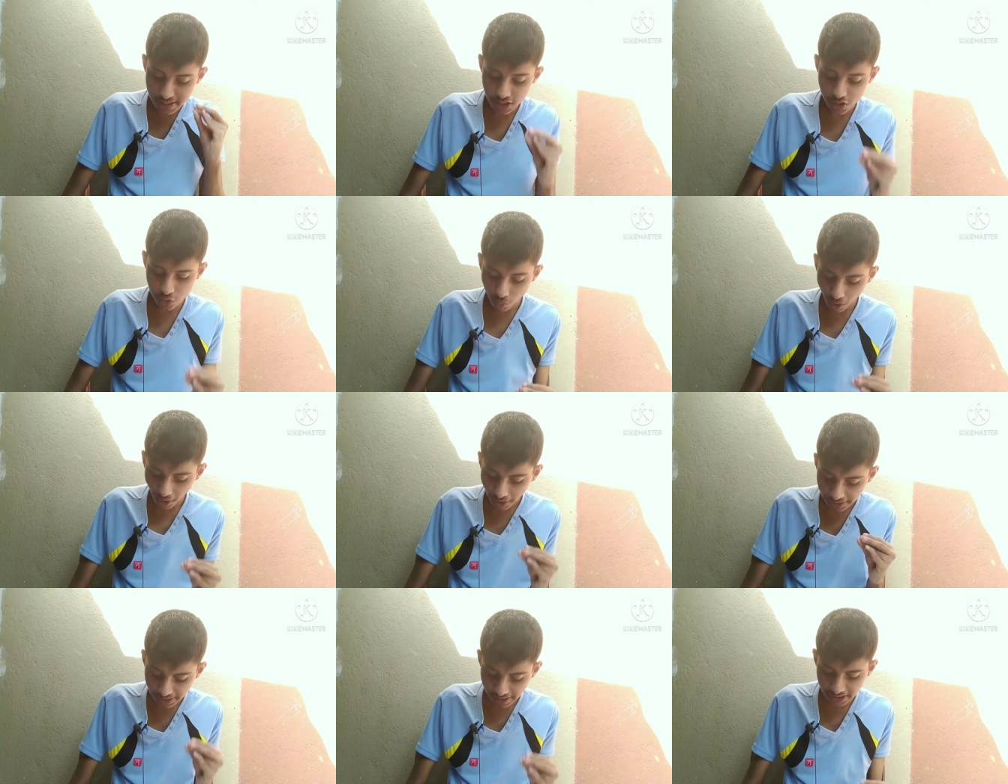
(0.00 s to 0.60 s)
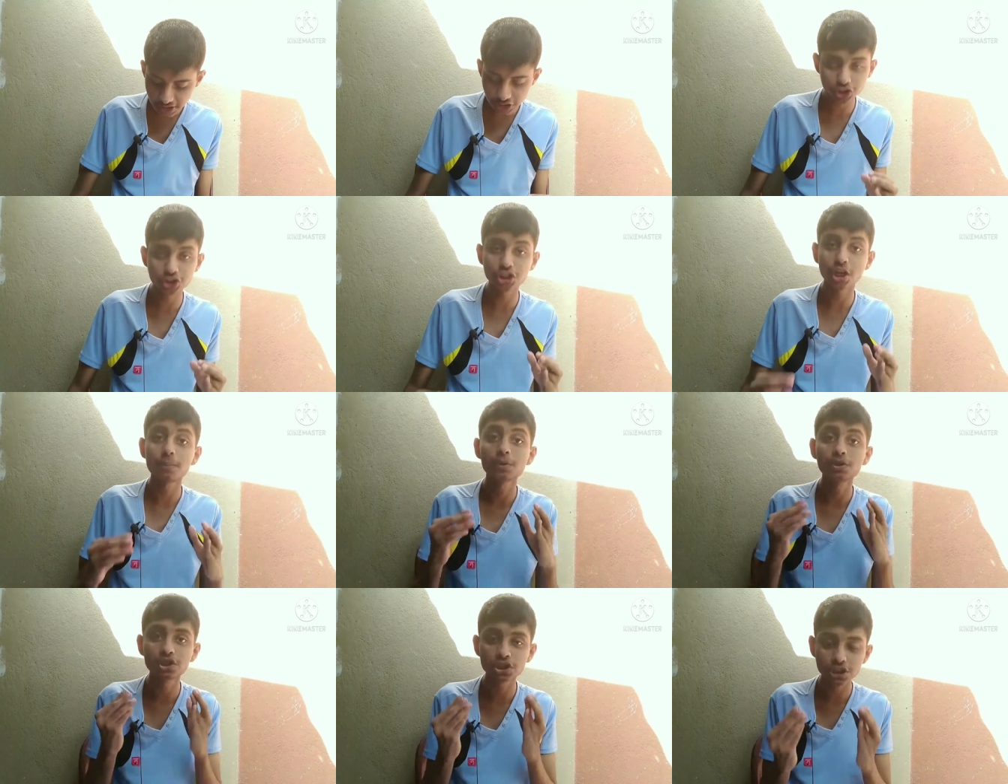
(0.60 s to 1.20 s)
is 1 Kings
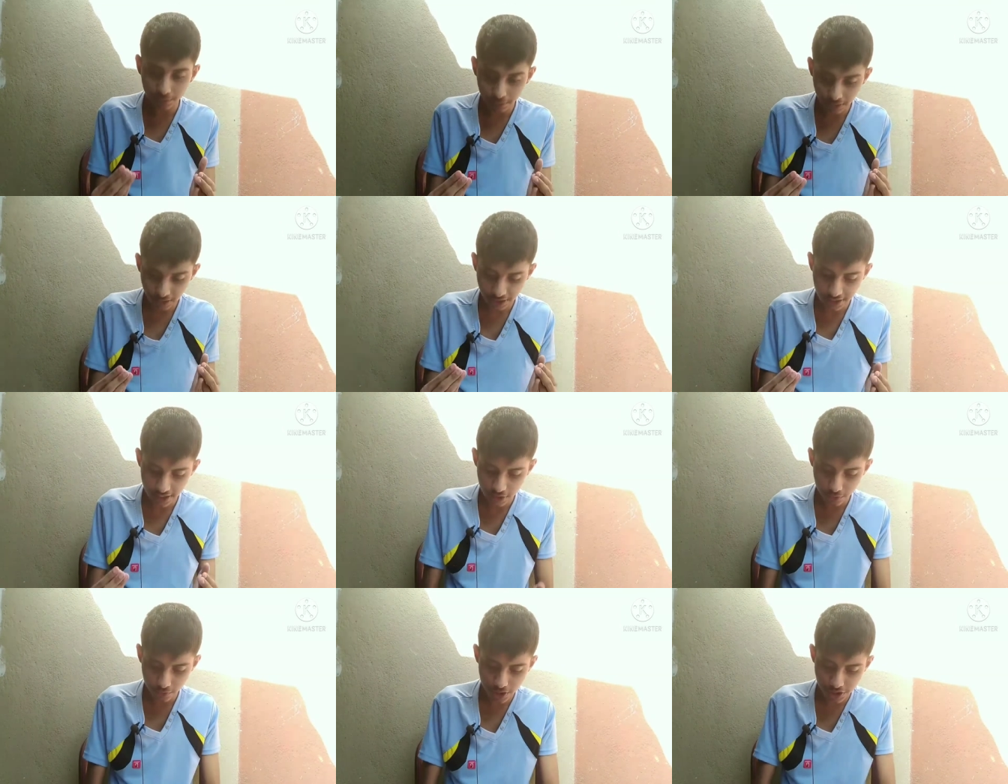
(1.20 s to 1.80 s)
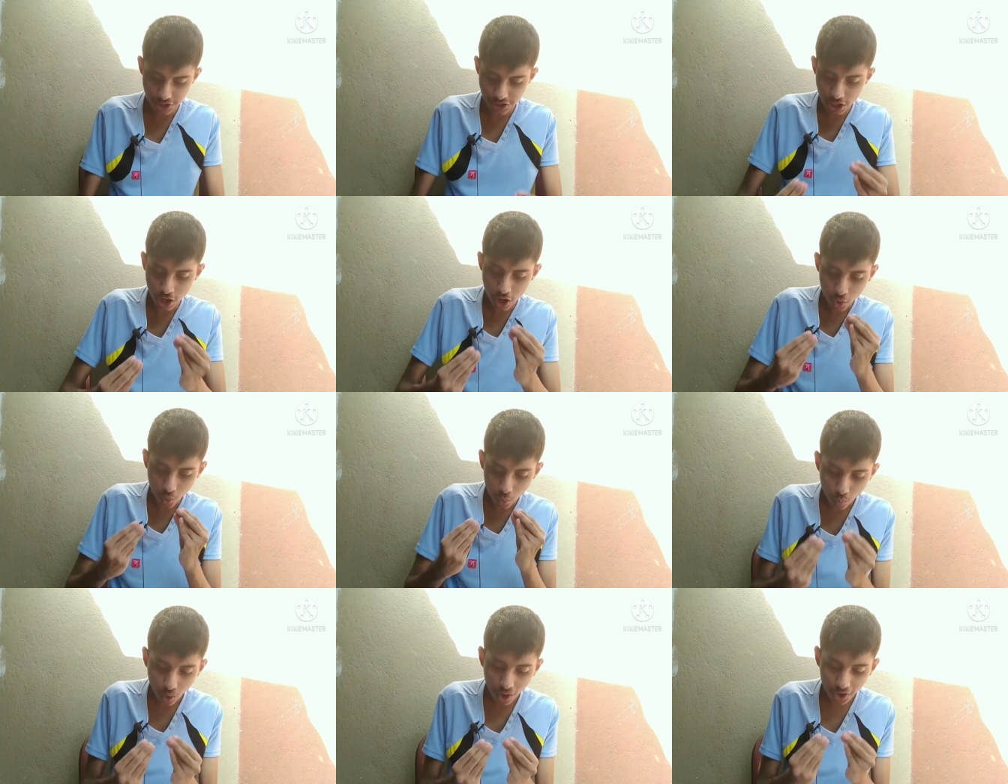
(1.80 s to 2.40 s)
chapter 17, verse
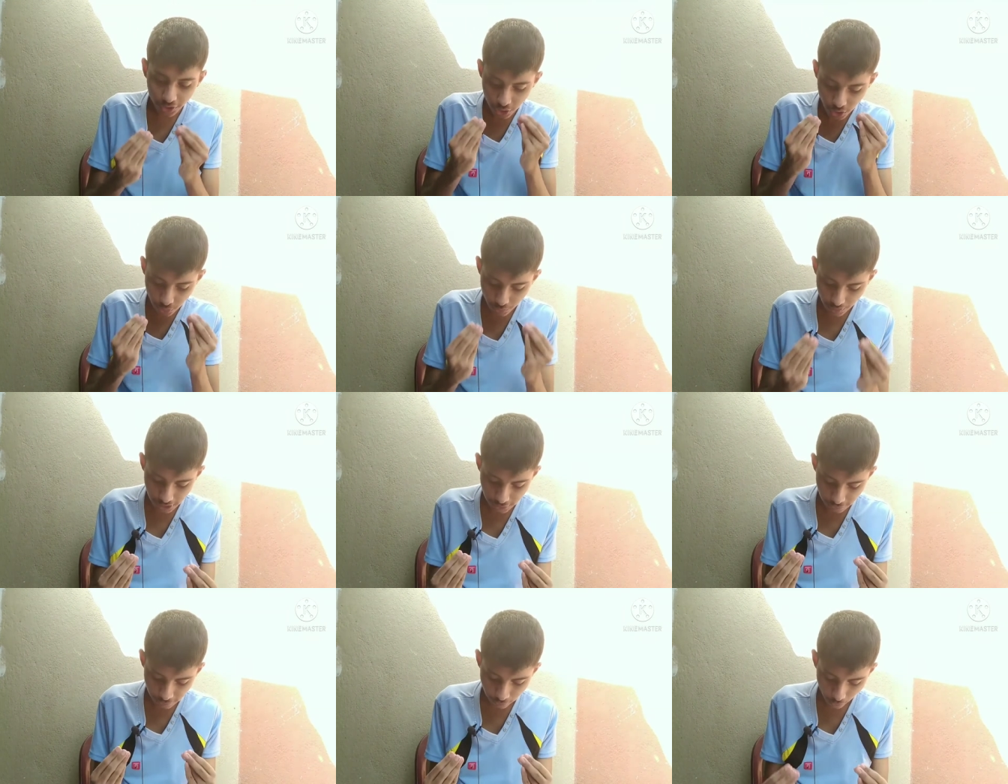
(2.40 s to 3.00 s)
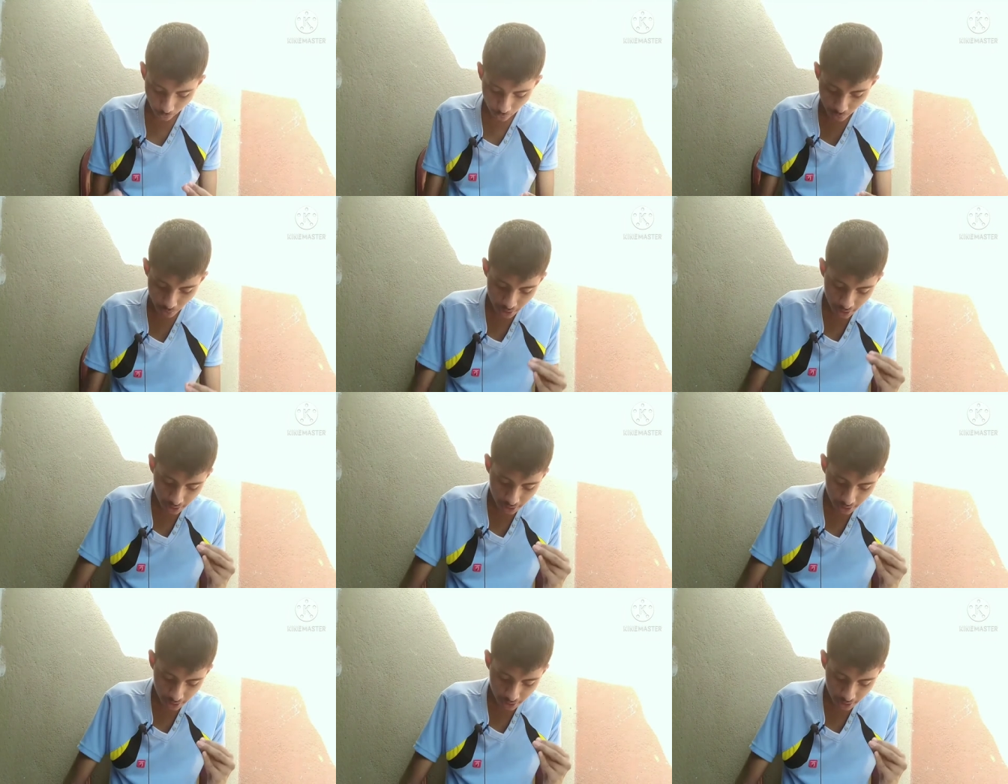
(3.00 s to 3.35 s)
1 to 24.